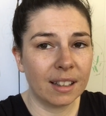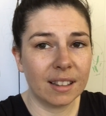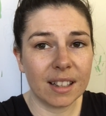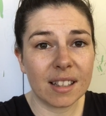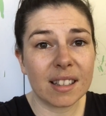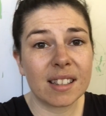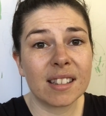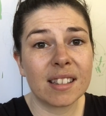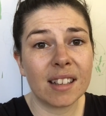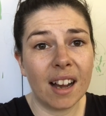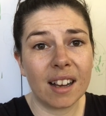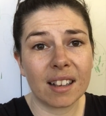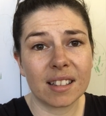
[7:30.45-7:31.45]
this
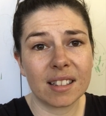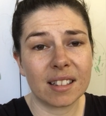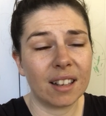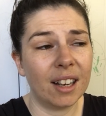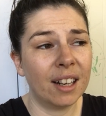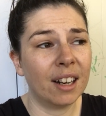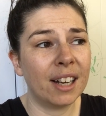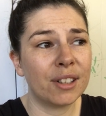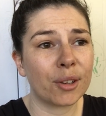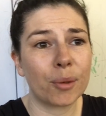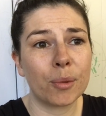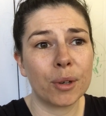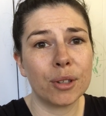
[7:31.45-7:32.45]
sucks and I
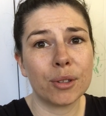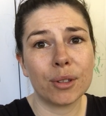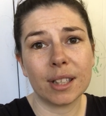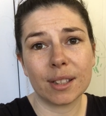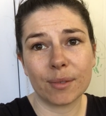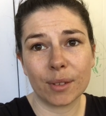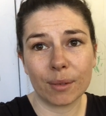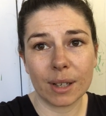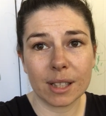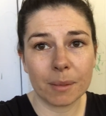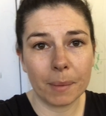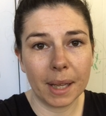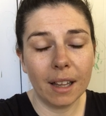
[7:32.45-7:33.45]
don't want to do this for the
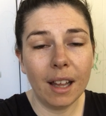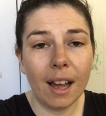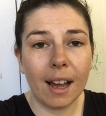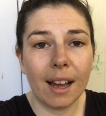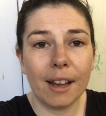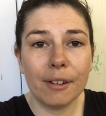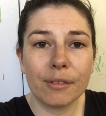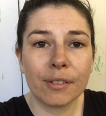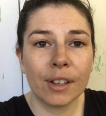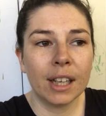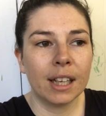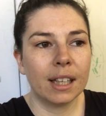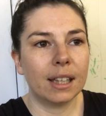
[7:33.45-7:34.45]
rest of my life,
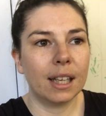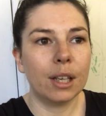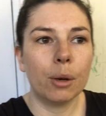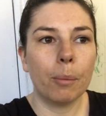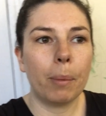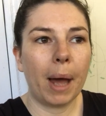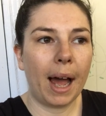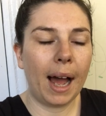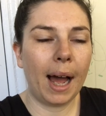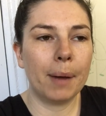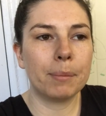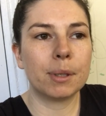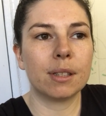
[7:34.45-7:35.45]
then
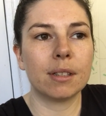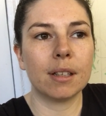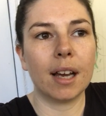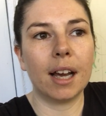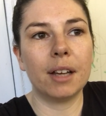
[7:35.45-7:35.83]
perhaps